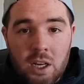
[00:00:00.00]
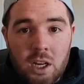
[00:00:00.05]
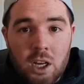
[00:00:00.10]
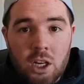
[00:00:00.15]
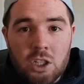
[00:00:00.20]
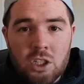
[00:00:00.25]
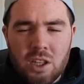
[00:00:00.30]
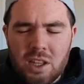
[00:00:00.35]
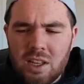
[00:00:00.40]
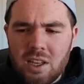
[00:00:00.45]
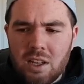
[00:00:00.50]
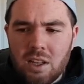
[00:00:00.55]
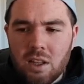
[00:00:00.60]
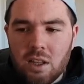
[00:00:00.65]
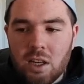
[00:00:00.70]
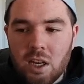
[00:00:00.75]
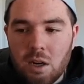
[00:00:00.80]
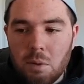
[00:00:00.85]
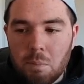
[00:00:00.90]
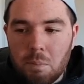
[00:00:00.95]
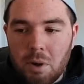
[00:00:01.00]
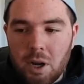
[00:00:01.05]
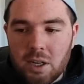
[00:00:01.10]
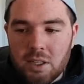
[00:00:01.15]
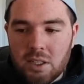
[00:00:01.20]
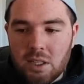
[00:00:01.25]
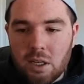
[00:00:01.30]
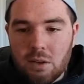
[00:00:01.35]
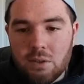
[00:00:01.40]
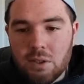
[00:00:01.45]
So they need another kind of box
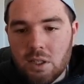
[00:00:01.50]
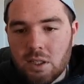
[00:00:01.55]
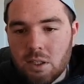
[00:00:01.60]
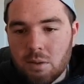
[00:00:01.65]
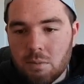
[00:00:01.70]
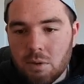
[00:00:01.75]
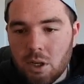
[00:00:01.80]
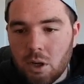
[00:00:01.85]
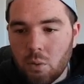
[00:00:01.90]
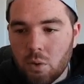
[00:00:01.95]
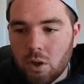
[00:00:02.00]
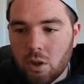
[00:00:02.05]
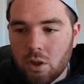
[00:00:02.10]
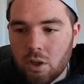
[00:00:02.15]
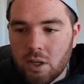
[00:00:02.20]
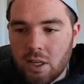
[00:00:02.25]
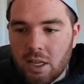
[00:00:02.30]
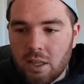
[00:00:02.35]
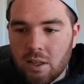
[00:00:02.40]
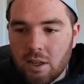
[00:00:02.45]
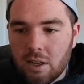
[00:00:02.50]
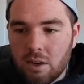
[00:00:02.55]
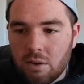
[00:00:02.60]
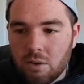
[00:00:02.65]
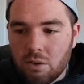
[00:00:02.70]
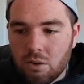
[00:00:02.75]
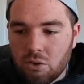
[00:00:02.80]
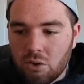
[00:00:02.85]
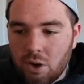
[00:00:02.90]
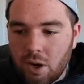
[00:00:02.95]
safety. That's something I want to look at later in
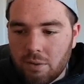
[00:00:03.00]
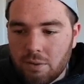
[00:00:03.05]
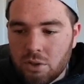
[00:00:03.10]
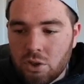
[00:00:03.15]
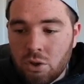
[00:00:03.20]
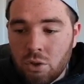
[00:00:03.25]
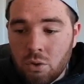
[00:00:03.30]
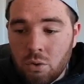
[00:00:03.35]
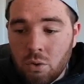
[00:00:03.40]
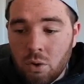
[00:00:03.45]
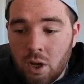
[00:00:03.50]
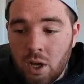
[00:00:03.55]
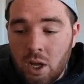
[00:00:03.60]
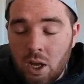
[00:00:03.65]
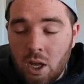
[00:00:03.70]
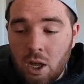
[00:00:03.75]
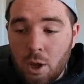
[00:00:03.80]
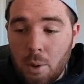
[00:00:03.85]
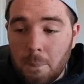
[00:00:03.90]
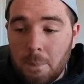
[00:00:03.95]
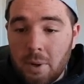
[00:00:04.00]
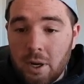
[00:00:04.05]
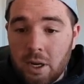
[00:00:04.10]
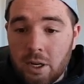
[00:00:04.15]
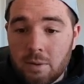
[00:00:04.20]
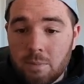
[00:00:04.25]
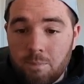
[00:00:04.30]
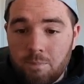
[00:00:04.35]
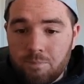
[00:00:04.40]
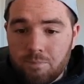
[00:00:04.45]
the draft too.
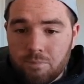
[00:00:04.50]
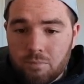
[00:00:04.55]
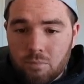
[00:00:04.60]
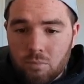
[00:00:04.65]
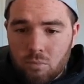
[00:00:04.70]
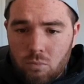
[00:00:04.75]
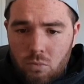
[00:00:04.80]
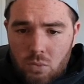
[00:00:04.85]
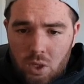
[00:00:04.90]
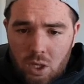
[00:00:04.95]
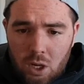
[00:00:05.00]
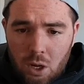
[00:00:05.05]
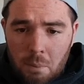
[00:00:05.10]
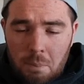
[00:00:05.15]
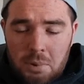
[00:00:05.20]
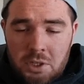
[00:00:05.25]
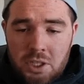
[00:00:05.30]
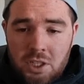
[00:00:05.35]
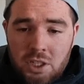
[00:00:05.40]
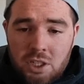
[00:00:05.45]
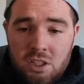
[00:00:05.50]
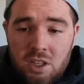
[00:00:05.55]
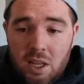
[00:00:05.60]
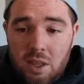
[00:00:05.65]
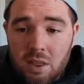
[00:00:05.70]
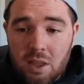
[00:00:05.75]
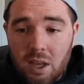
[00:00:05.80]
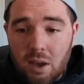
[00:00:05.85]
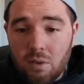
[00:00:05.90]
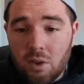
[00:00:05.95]
But positions I
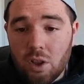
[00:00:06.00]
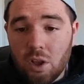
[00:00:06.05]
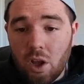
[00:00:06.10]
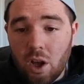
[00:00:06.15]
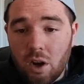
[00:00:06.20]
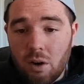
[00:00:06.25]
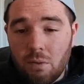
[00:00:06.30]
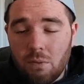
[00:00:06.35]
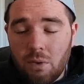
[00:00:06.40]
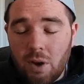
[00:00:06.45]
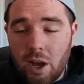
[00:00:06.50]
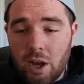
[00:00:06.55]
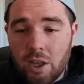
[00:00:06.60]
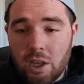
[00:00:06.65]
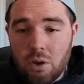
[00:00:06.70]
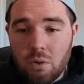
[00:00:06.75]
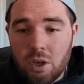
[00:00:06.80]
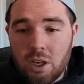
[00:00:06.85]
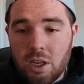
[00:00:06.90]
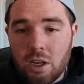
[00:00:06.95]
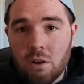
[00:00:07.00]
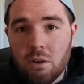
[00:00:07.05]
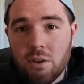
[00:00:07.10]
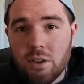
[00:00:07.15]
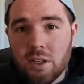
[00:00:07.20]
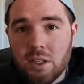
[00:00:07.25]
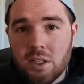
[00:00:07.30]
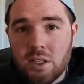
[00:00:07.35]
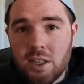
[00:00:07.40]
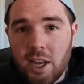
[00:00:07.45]
think have a lot of value here in
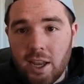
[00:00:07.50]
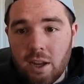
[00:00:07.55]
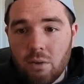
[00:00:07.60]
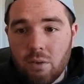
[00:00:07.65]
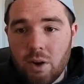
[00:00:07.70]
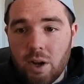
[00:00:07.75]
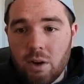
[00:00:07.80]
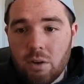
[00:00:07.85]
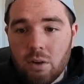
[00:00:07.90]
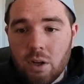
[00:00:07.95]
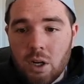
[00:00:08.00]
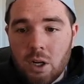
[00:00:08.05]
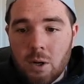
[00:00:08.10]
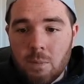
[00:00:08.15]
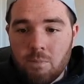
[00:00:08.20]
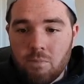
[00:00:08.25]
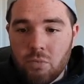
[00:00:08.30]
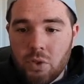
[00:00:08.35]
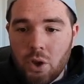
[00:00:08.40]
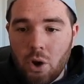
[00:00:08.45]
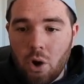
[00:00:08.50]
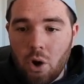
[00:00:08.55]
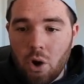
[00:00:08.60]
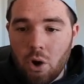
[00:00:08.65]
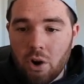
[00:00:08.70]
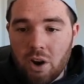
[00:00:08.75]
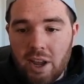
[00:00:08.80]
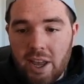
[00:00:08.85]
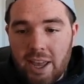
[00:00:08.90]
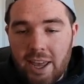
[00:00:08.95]
the second round
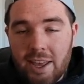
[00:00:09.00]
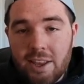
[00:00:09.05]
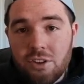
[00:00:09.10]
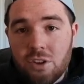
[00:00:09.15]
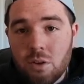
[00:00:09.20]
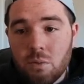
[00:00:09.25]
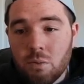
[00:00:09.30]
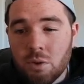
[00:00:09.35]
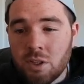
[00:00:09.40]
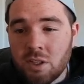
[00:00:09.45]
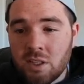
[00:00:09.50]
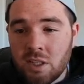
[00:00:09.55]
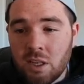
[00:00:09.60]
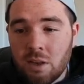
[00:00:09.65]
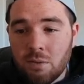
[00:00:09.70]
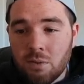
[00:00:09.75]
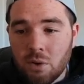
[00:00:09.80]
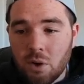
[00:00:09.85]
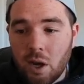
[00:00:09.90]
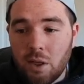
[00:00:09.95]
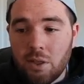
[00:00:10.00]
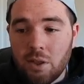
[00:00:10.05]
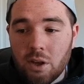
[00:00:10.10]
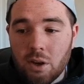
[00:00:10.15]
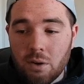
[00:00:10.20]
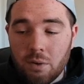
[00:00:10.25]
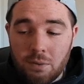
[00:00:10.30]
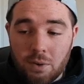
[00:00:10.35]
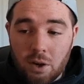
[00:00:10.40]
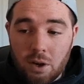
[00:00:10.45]
are edge and receiver. I think
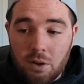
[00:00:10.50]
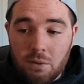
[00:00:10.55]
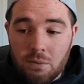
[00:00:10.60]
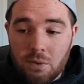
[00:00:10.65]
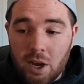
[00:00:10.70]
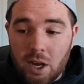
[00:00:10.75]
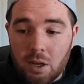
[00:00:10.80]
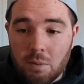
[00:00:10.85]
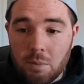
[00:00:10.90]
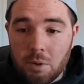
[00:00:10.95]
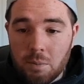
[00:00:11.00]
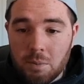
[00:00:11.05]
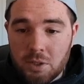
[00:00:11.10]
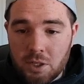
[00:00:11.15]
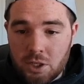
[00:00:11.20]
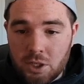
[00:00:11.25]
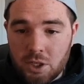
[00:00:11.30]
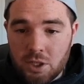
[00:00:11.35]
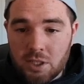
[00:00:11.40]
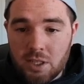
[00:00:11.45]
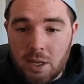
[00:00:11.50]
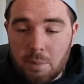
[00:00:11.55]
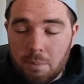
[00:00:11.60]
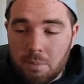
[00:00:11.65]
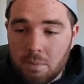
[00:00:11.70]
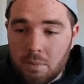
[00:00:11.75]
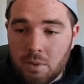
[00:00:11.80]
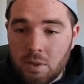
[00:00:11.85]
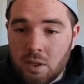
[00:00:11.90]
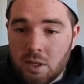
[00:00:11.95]
are very valuable positions at
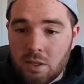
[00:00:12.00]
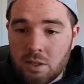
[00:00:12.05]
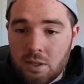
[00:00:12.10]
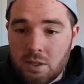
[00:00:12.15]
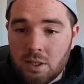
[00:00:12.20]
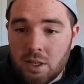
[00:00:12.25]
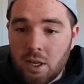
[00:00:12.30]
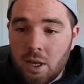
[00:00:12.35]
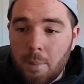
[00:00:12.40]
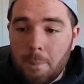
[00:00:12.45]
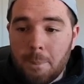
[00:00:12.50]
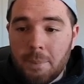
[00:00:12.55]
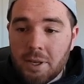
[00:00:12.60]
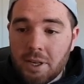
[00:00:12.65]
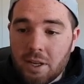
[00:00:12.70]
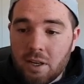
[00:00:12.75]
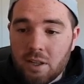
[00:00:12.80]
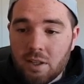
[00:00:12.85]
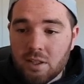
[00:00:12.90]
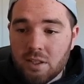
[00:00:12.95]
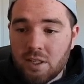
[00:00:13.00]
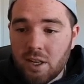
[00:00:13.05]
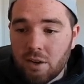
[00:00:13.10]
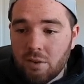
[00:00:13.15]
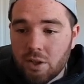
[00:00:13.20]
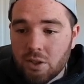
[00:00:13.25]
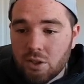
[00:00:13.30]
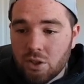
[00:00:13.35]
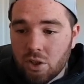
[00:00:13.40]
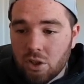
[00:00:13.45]
this beginning of the second
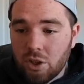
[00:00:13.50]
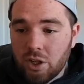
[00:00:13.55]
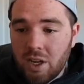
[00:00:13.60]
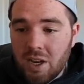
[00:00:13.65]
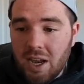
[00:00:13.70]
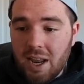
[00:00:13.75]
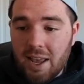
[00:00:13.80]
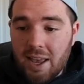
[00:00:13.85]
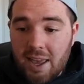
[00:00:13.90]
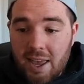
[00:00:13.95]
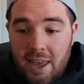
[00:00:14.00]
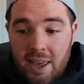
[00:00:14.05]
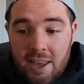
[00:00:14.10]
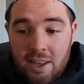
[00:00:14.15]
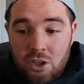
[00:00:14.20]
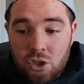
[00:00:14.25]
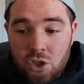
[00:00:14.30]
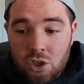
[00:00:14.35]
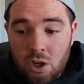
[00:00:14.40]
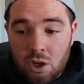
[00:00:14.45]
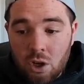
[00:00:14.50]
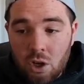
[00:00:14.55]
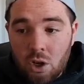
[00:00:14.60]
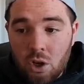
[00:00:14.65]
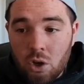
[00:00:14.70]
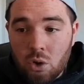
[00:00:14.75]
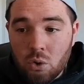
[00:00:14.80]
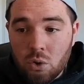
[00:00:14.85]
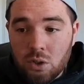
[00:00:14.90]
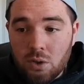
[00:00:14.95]
round. So looking at edge,
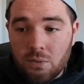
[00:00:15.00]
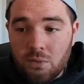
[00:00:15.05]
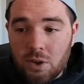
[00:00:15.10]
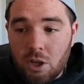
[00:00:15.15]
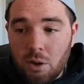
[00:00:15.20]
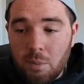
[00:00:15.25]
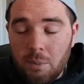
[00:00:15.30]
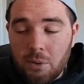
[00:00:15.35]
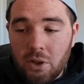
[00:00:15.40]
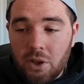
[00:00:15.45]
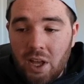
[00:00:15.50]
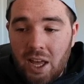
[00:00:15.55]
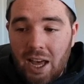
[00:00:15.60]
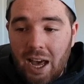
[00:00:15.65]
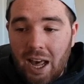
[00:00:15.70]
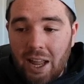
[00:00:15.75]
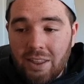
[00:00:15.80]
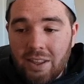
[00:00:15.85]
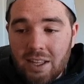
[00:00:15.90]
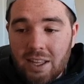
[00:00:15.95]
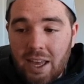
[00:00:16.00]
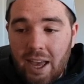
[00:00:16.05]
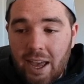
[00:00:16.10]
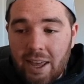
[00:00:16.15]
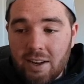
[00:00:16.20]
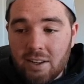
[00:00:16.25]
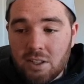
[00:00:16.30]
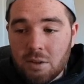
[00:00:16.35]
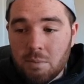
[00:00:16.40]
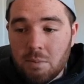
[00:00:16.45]
who's available, I think
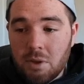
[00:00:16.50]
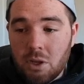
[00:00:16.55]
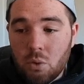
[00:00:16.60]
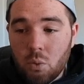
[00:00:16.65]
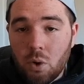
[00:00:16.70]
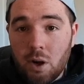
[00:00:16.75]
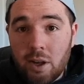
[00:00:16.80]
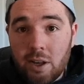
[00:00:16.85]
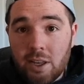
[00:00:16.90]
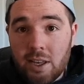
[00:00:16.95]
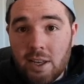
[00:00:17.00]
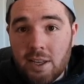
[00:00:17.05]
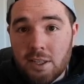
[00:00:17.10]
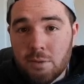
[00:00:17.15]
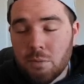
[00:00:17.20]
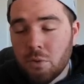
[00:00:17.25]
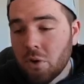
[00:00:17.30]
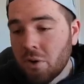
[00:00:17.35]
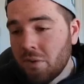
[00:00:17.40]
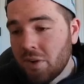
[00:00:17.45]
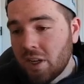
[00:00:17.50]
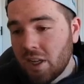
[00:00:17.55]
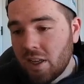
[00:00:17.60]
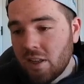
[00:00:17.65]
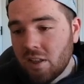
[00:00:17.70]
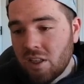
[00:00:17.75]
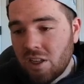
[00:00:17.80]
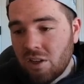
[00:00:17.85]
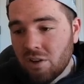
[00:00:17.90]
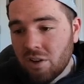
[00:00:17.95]
Adetomiwa is more of an
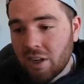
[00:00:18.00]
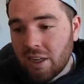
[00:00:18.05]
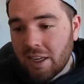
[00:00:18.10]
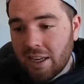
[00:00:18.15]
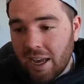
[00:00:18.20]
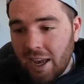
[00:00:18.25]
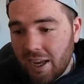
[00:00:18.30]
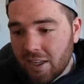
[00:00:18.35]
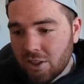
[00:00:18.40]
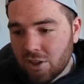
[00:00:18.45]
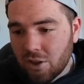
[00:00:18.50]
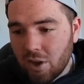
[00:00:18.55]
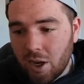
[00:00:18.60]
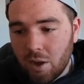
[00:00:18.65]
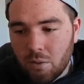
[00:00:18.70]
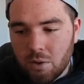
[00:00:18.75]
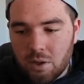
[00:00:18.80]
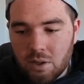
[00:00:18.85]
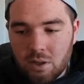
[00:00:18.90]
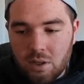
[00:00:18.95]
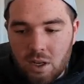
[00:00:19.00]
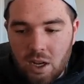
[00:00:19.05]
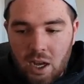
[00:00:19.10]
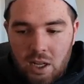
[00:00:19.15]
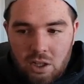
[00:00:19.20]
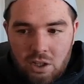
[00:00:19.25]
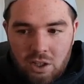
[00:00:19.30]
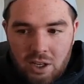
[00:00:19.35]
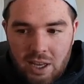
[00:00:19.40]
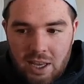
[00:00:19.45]
interior guy, so I would
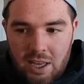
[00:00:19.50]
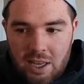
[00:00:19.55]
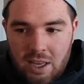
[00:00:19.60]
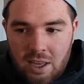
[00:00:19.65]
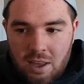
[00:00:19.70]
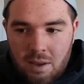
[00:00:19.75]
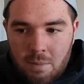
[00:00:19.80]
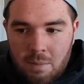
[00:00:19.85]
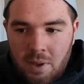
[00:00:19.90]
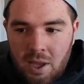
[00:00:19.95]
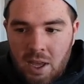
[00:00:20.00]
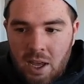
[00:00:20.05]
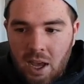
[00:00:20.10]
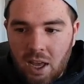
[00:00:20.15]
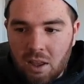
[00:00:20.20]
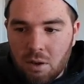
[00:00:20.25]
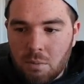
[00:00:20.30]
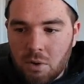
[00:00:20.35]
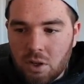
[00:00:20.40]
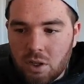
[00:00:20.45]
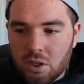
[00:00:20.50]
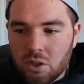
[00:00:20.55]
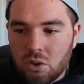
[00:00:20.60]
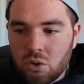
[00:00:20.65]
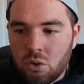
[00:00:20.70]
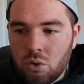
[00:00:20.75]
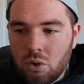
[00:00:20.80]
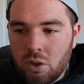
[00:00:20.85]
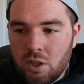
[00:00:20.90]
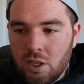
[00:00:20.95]
not look at him. I think more like
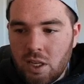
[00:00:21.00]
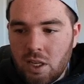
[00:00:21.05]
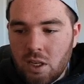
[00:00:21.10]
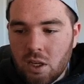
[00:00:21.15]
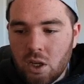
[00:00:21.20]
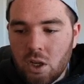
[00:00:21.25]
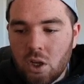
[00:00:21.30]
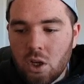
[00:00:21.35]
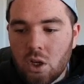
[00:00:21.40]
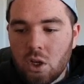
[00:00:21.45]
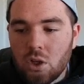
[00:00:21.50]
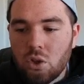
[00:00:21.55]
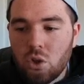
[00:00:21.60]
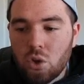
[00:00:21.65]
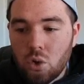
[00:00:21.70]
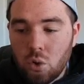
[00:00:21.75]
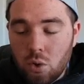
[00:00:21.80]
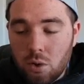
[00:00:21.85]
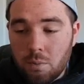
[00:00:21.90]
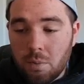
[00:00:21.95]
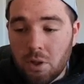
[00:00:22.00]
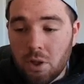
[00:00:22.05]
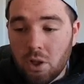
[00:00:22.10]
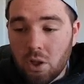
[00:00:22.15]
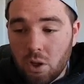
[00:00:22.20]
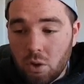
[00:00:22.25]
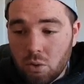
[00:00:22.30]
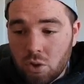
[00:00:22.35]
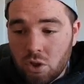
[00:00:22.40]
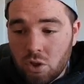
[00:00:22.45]
Tuli
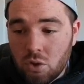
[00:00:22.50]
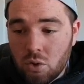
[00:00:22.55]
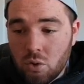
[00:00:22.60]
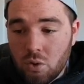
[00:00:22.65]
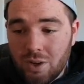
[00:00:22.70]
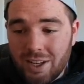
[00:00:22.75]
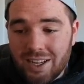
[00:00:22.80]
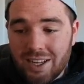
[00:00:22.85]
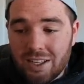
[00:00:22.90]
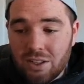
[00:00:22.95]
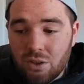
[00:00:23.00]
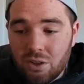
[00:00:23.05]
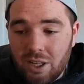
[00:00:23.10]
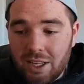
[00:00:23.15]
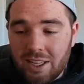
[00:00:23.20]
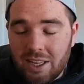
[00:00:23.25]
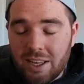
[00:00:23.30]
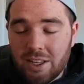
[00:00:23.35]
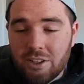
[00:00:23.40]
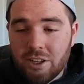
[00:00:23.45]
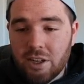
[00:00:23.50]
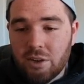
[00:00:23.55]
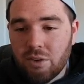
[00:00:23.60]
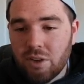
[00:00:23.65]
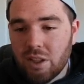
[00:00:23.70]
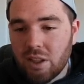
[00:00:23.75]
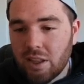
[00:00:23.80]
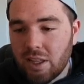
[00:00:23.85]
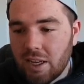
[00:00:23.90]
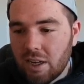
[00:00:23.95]
Pelotu, and I do like KJ Henry
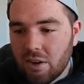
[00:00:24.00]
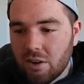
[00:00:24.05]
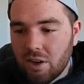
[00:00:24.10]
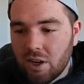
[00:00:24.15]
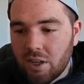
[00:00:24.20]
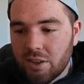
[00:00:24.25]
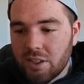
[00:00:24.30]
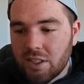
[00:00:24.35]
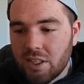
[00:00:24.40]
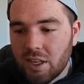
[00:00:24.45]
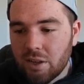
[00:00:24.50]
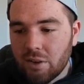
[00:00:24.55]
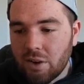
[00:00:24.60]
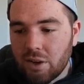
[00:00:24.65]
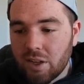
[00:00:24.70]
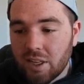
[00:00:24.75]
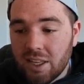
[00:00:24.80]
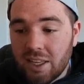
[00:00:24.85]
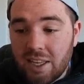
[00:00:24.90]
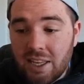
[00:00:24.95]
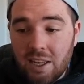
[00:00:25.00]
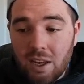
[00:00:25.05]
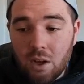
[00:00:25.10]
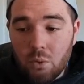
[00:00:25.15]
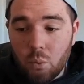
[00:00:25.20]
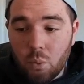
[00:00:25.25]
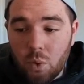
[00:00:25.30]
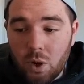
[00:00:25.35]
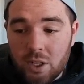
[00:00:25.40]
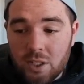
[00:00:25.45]
later, not in the second round. And
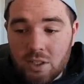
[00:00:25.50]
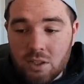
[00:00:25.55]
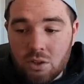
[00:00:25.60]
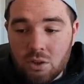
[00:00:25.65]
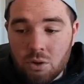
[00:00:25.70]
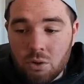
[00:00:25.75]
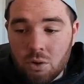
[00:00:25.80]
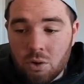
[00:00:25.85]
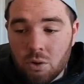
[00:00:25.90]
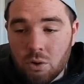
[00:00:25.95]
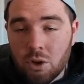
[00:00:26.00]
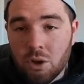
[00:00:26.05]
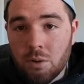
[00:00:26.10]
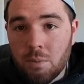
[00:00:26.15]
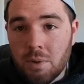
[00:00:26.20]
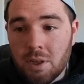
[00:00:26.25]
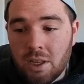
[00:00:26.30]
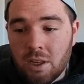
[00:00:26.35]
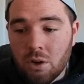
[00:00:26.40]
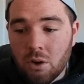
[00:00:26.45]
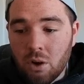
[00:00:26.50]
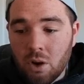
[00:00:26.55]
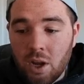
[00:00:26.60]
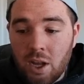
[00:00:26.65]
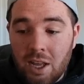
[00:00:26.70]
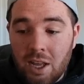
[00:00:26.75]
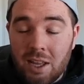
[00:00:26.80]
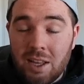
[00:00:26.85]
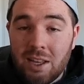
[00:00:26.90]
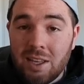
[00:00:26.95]
Keon White's a dude who could be here.
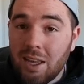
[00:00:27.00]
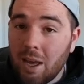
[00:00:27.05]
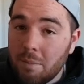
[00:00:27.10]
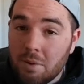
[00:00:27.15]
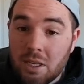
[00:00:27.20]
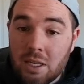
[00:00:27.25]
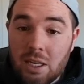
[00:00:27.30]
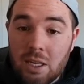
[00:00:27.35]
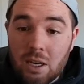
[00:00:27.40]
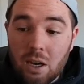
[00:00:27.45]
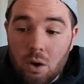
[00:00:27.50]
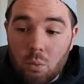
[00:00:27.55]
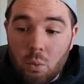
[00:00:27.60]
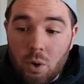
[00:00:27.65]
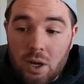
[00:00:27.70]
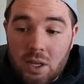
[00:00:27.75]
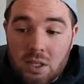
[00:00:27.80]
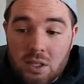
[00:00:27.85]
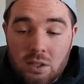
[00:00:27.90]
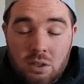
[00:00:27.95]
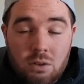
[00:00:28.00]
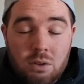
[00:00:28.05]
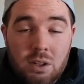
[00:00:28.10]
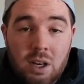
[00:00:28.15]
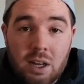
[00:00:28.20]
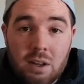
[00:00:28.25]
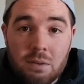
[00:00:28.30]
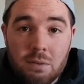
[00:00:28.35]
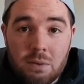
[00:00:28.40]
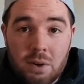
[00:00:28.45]
I mean, Keon White, this dude
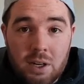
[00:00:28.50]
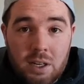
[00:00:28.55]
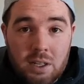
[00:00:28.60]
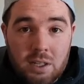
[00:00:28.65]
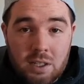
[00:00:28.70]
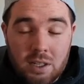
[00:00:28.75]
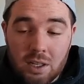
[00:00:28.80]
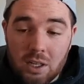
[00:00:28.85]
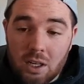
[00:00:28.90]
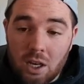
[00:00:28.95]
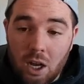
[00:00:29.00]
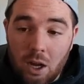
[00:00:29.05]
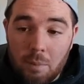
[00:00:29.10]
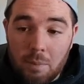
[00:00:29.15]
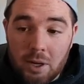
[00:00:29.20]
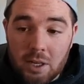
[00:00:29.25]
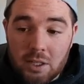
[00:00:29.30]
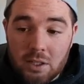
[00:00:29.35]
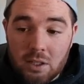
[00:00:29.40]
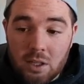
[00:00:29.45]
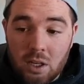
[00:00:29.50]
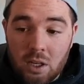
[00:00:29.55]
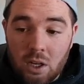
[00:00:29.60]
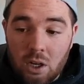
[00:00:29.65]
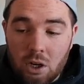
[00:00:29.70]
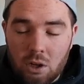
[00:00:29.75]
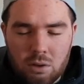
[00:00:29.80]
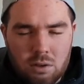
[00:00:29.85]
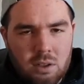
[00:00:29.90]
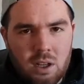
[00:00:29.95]
got invited to the combine,
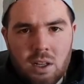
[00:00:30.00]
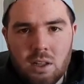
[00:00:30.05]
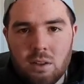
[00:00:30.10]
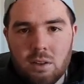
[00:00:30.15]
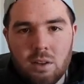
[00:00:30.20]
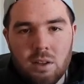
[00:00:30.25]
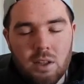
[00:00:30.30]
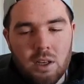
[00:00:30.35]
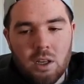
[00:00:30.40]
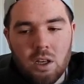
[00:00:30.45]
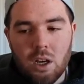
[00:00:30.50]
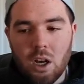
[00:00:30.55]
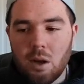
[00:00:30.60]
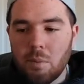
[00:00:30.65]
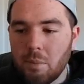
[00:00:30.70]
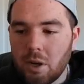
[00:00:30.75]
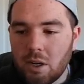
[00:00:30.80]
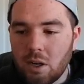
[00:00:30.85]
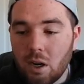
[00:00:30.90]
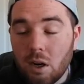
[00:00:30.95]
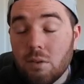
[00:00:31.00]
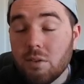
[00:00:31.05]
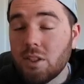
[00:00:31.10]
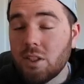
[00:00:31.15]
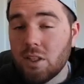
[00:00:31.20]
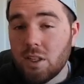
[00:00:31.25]
or not to the combine. Obviously,